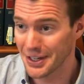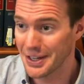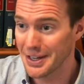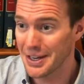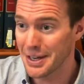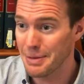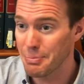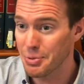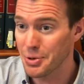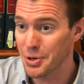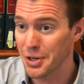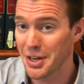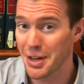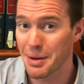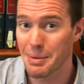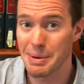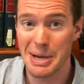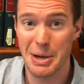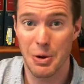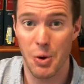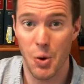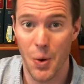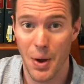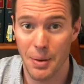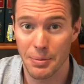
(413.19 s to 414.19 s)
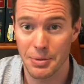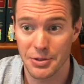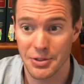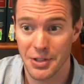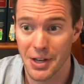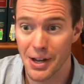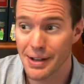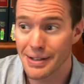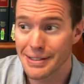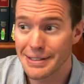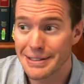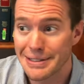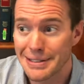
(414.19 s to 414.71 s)
and putting them on a
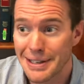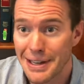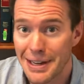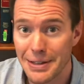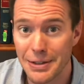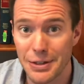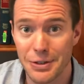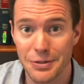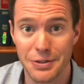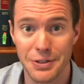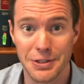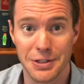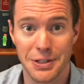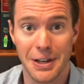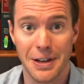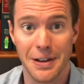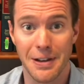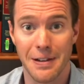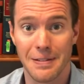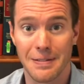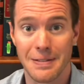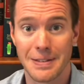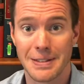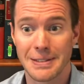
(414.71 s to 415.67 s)
website and saying they're for sale.